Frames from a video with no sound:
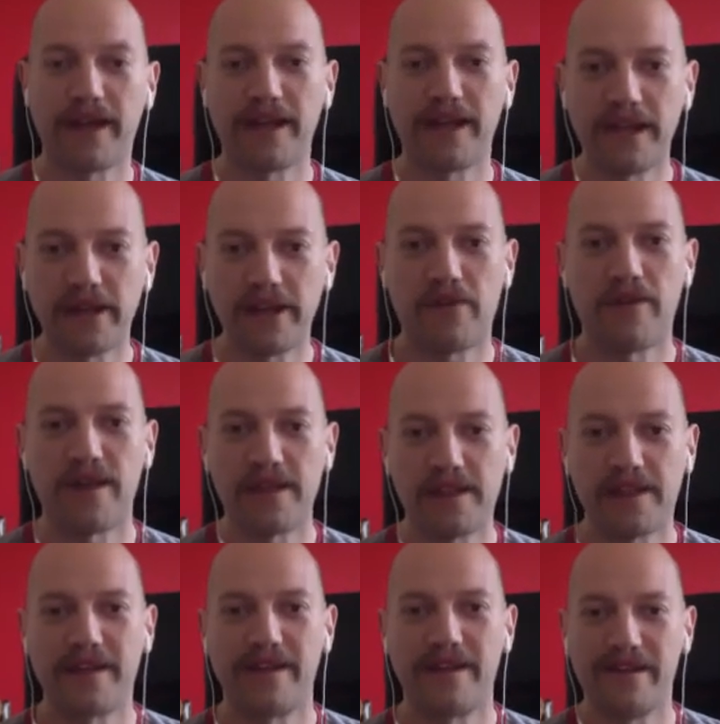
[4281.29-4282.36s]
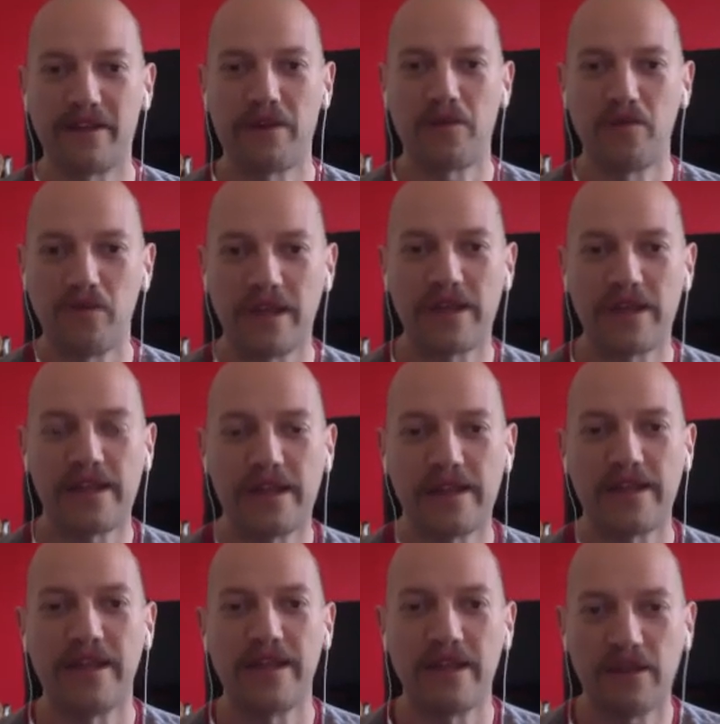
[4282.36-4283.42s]
interesting shortlists,
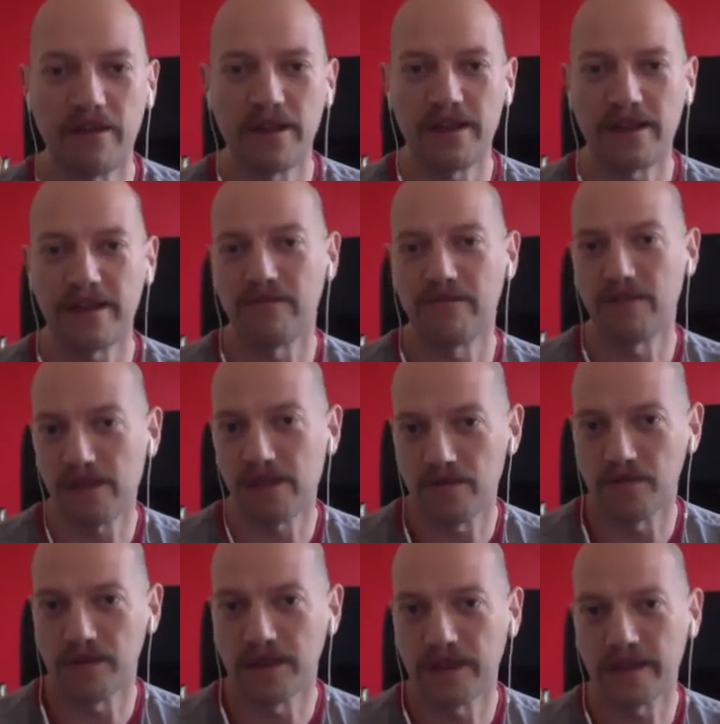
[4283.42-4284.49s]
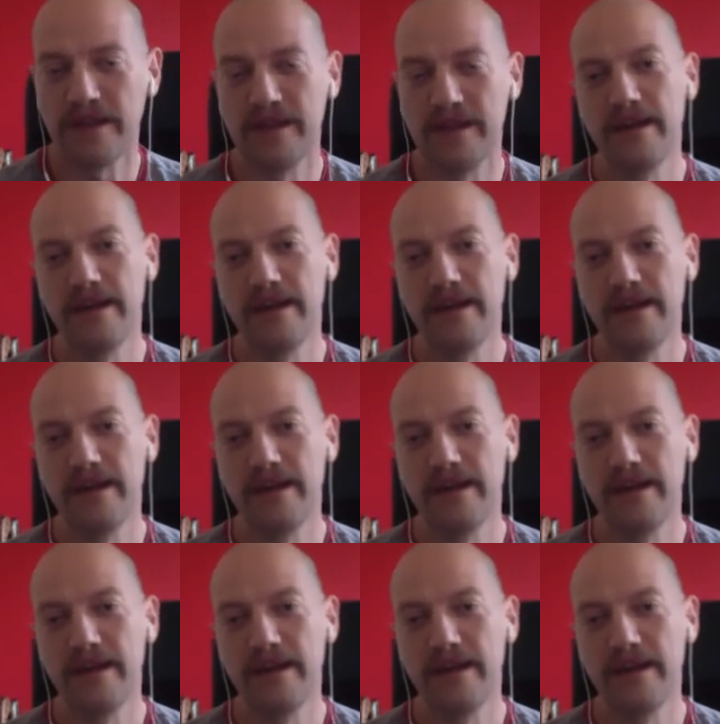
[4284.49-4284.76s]
interesting results.